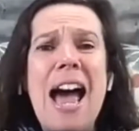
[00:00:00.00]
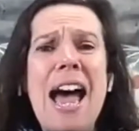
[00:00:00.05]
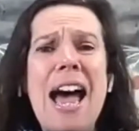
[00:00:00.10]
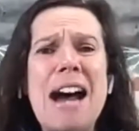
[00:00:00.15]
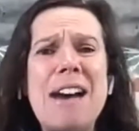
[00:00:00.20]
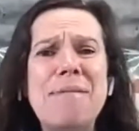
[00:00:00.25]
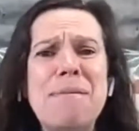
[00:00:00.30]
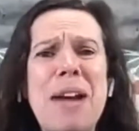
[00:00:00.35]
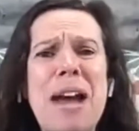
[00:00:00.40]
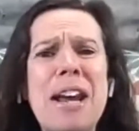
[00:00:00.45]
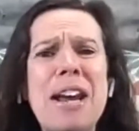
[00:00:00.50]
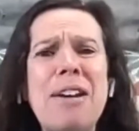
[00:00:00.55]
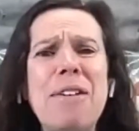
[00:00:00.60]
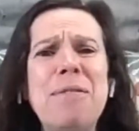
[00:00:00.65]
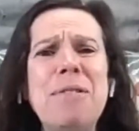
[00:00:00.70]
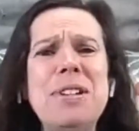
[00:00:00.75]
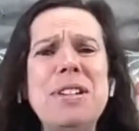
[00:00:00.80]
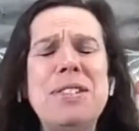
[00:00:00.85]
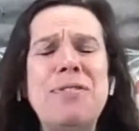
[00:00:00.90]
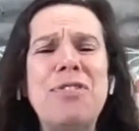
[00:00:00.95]
And I
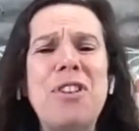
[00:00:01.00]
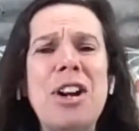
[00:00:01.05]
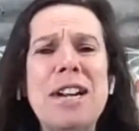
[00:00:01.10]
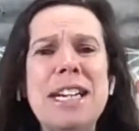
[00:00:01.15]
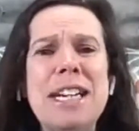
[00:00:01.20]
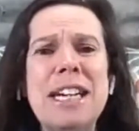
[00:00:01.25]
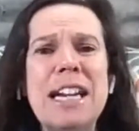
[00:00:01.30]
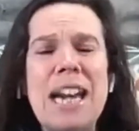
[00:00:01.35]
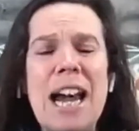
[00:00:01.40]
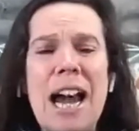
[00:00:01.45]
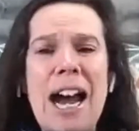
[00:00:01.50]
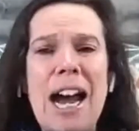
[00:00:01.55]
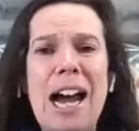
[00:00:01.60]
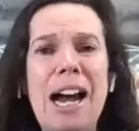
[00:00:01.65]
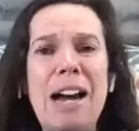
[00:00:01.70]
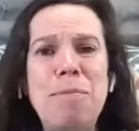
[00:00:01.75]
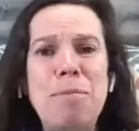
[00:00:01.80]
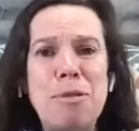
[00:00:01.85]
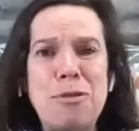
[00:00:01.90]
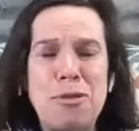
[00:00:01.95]
was finding it
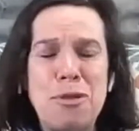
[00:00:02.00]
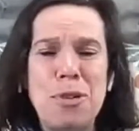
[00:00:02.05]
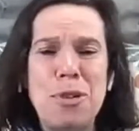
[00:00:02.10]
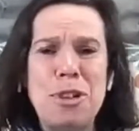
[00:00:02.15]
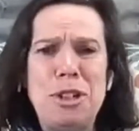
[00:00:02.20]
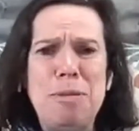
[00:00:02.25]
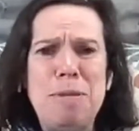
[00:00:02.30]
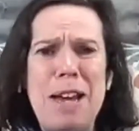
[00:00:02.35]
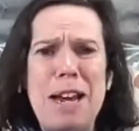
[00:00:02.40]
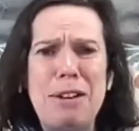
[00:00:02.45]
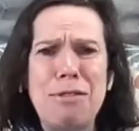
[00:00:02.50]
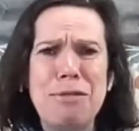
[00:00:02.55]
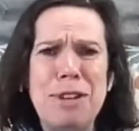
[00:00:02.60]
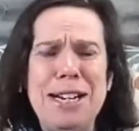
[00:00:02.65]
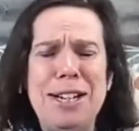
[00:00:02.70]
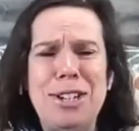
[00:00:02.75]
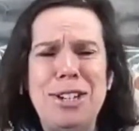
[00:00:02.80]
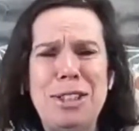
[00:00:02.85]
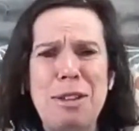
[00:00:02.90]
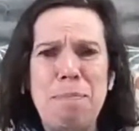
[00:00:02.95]
hard before to be able to
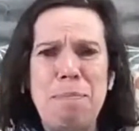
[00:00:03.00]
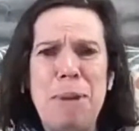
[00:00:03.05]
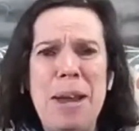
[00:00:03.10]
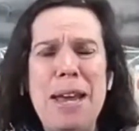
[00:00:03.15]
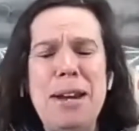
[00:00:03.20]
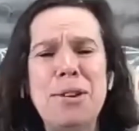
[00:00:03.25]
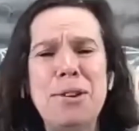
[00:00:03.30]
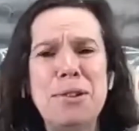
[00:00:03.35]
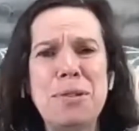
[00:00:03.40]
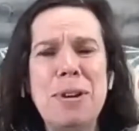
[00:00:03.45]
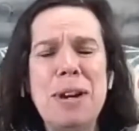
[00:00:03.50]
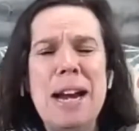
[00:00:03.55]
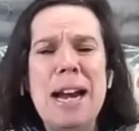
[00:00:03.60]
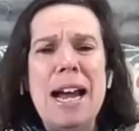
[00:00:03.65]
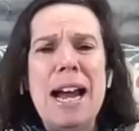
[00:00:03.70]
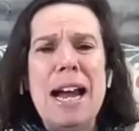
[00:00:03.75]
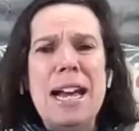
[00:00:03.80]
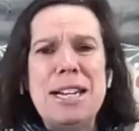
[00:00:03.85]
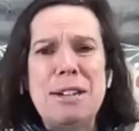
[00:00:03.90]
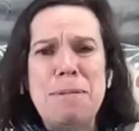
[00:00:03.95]
reach the pedal
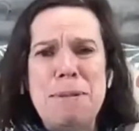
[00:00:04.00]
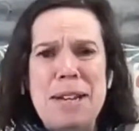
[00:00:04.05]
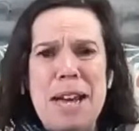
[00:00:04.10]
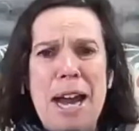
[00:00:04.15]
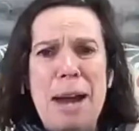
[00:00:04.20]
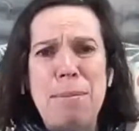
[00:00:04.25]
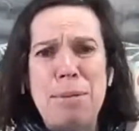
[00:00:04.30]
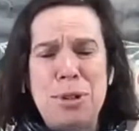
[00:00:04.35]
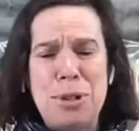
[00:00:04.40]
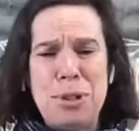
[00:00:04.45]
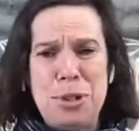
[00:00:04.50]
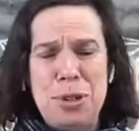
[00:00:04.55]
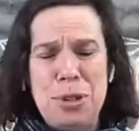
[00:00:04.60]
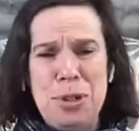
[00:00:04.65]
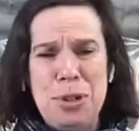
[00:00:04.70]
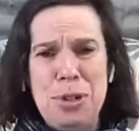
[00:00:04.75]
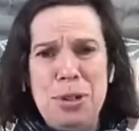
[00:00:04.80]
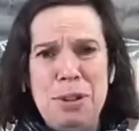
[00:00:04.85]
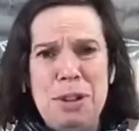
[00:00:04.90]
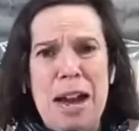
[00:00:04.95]
to be able
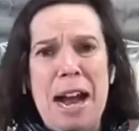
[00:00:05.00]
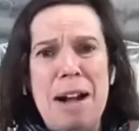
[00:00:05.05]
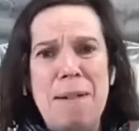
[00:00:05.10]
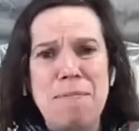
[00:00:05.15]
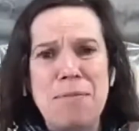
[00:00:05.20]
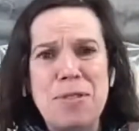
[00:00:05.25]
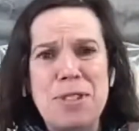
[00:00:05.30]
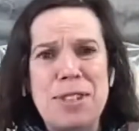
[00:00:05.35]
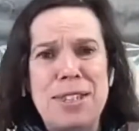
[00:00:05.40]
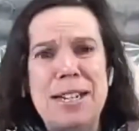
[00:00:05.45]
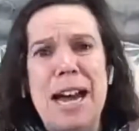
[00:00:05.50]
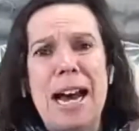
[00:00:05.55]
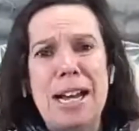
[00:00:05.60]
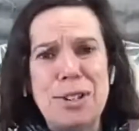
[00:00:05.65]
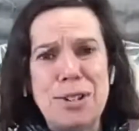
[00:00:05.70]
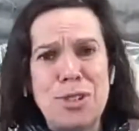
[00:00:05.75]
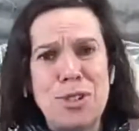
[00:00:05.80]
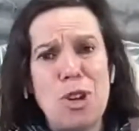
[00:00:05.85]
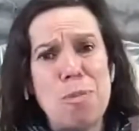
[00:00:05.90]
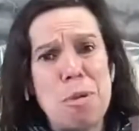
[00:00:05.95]
to start
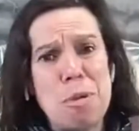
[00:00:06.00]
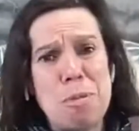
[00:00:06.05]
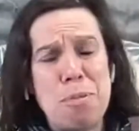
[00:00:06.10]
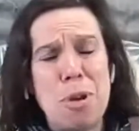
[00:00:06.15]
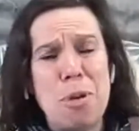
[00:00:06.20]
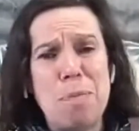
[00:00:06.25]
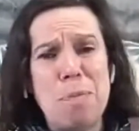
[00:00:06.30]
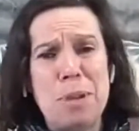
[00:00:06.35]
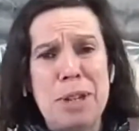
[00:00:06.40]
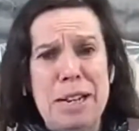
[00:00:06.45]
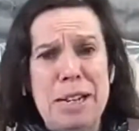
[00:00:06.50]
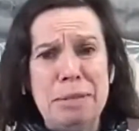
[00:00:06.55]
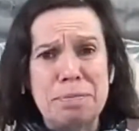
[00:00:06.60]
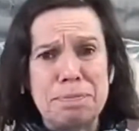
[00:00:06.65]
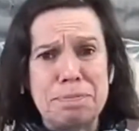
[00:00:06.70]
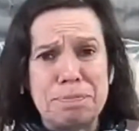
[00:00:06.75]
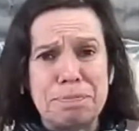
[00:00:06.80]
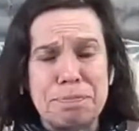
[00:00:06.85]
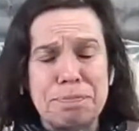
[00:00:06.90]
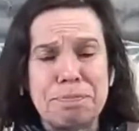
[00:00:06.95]
and stop it properly.
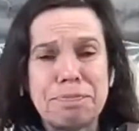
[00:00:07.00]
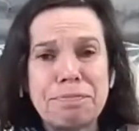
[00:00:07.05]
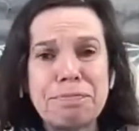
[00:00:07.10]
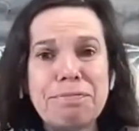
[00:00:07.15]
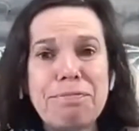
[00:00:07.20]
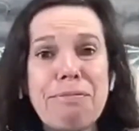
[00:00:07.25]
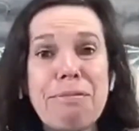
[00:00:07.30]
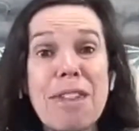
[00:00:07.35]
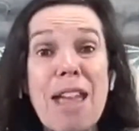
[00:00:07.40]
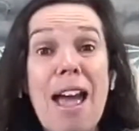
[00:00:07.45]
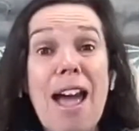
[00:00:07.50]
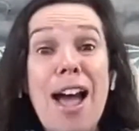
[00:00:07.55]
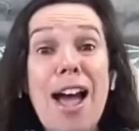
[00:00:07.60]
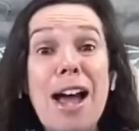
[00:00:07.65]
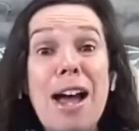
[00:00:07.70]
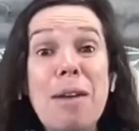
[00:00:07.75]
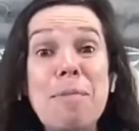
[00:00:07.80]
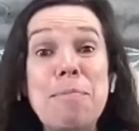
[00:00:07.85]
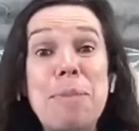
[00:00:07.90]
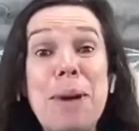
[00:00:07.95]

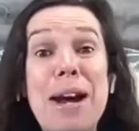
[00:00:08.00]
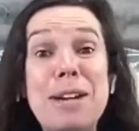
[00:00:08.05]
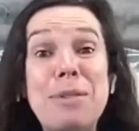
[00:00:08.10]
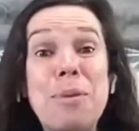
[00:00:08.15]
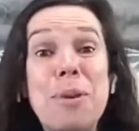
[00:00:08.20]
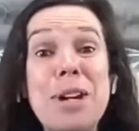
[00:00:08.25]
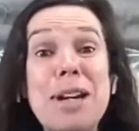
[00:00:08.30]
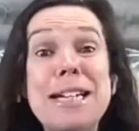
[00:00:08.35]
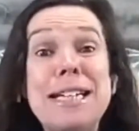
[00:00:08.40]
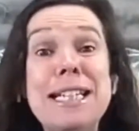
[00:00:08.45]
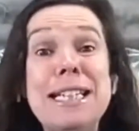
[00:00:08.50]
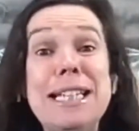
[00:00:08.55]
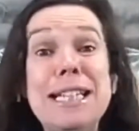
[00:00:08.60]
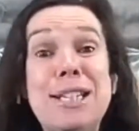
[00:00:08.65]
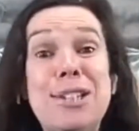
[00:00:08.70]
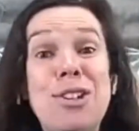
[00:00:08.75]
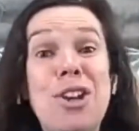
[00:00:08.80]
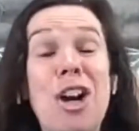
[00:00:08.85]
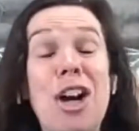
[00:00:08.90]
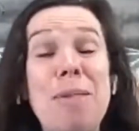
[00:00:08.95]
But what I did
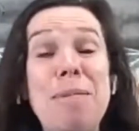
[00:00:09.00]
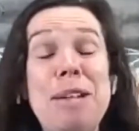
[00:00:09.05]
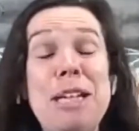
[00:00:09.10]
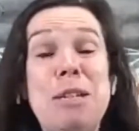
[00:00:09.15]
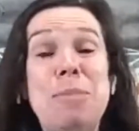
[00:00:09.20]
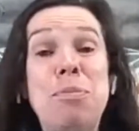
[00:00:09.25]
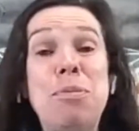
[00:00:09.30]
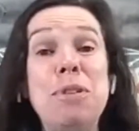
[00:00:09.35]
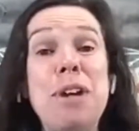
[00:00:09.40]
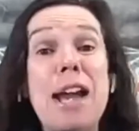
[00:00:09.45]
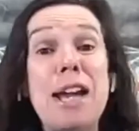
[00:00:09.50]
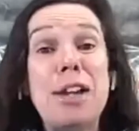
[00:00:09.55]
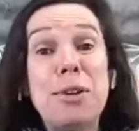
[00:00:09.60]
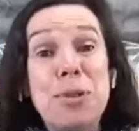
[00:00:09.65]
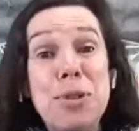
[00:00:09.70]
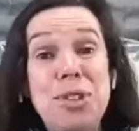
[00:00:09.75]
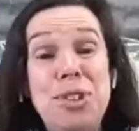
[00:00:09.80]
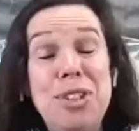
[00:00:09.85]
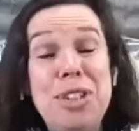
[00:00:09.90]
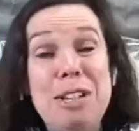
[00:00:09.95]
this time is put a
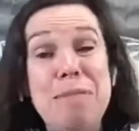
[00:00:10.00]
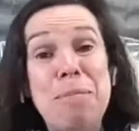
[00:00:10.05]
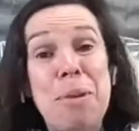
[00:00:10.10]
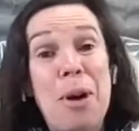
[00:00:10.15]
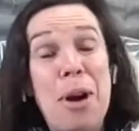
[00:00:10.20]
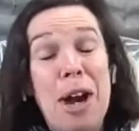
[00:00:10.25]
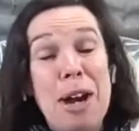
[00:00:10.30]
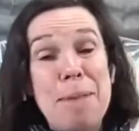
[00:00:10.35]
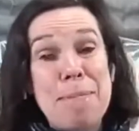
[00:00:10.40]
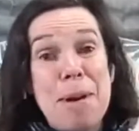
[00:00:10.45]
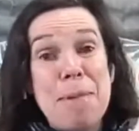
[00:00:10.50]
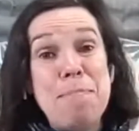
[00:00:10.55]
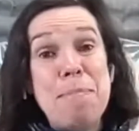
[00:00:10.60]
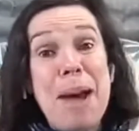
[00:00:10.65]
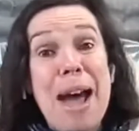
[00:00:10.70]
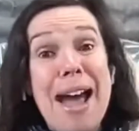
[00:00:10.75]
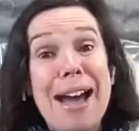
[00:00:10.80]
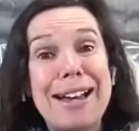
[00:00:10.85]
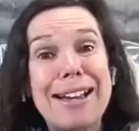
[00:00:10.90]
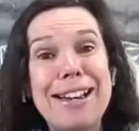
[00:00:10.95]
cushion in behind my
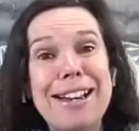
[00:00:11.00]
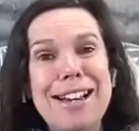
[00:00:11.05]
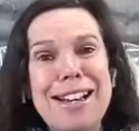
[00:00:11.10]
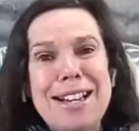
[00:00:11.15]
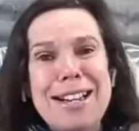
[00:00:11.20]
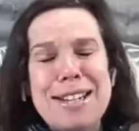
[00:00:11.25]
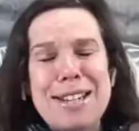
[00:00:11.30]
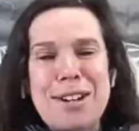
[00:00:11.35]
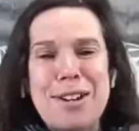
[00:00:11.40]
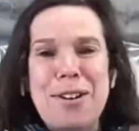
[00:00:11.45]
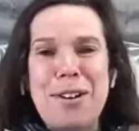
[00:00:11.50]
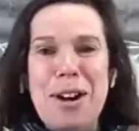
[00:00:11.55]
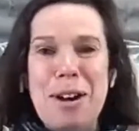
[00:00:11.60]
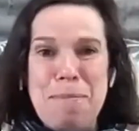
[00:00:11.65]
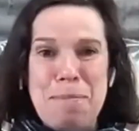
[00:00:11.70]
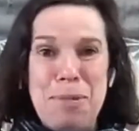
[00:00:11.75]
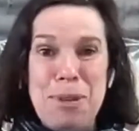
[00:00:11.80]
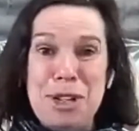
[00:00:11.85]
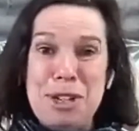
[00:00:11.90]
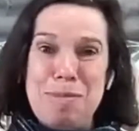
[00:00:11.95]
back, so
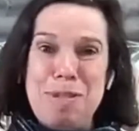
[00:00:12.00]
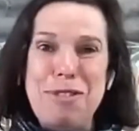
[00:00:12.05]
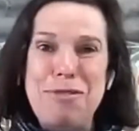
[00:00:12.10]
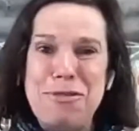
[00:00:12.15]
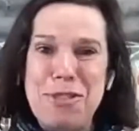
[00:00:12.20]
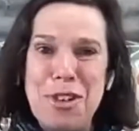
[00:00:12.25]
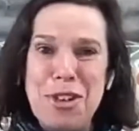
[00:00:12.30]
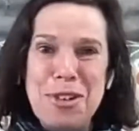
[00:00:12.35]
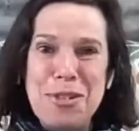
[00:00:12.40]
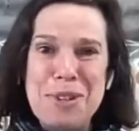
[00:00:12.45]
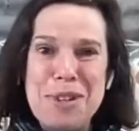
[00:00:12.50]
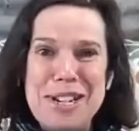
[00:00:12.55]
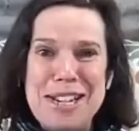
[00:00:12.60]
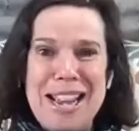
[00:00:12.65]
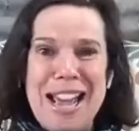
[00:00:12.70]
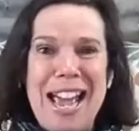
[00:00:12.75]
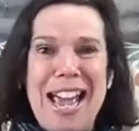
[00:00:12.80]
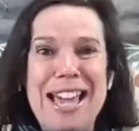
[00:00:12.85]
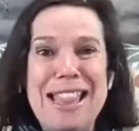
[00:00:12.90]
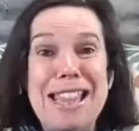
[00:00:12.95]
it pushed me
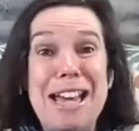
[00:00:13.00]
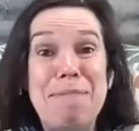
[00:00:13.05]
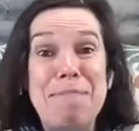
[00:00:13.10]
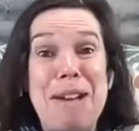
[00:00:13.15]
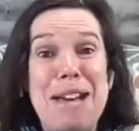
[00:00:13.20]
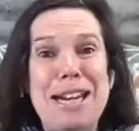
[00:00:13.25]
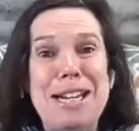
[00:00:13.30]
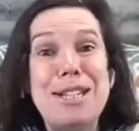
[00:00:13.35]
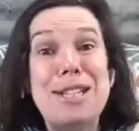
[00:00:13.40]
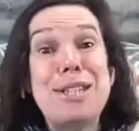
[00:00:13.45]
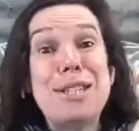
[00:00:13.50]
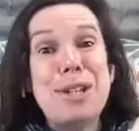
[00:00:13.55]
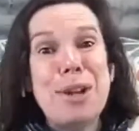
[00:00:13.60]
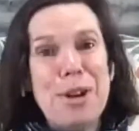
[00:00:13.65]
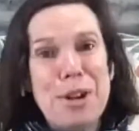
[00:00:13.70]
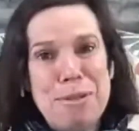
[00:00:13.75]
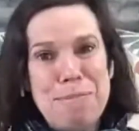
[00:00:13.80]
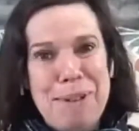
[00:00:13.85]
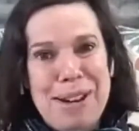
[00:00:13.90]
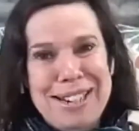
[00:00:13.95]
forward, and that made it
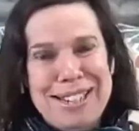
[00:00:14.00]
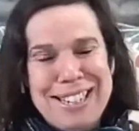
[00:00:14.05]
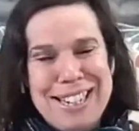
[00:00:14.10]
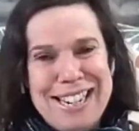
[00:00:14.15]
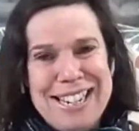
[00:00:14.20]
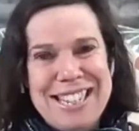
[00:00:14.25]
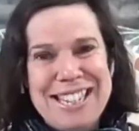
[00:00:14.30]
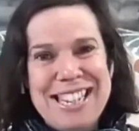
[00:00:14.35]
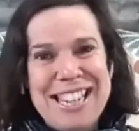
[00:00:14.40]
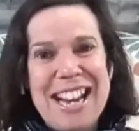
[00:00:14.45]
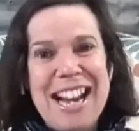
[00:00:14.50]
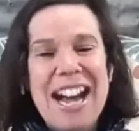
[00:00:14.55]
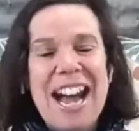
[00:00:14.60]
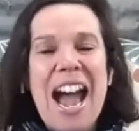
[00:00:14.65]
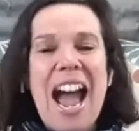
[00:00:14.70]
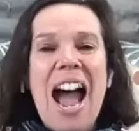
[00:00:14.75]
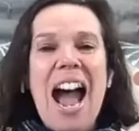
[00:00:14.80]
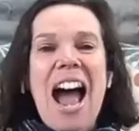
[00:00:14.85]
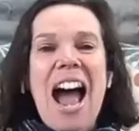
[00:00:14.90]
so much easier.